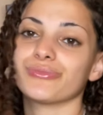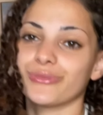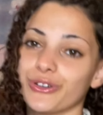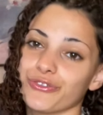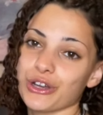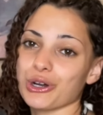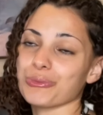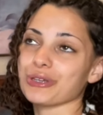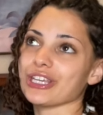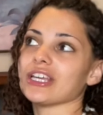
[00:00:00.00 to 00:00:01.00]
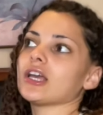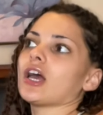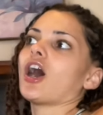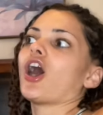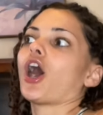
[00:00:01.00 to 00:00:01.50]
you feel me?
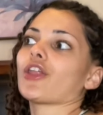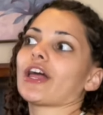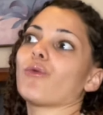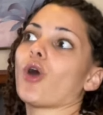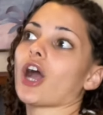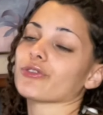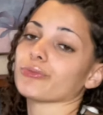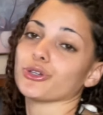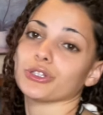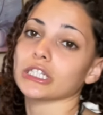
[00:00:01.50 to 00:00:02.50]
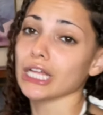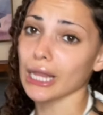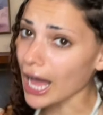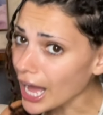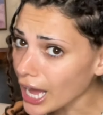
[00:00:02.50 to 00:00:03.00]
All I want from you is a
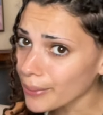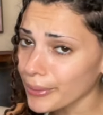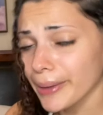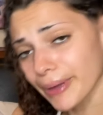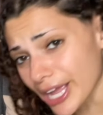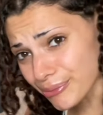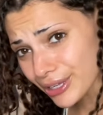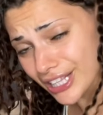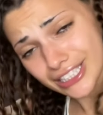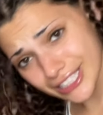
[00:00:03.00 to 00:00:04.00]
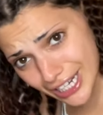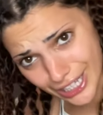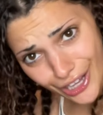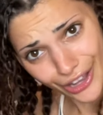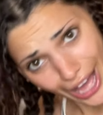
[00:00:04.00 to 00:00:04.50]
collab, my baby. Let's get a
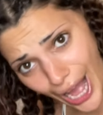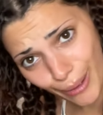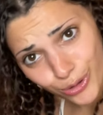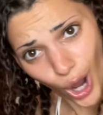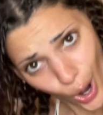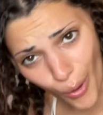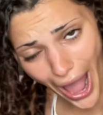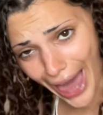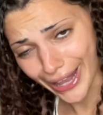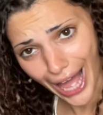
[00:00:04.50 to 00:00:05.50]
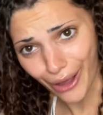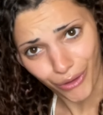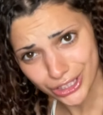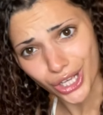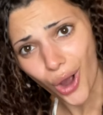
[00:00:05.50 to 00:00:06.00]
collab going. Like,
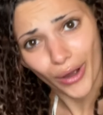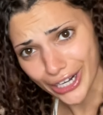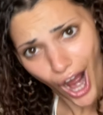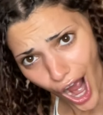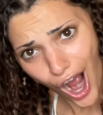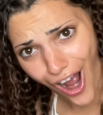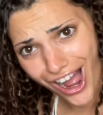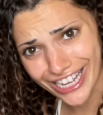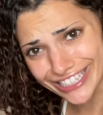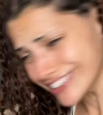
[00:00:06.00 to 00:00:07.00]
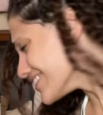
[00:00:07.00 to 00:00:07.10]
what's going on?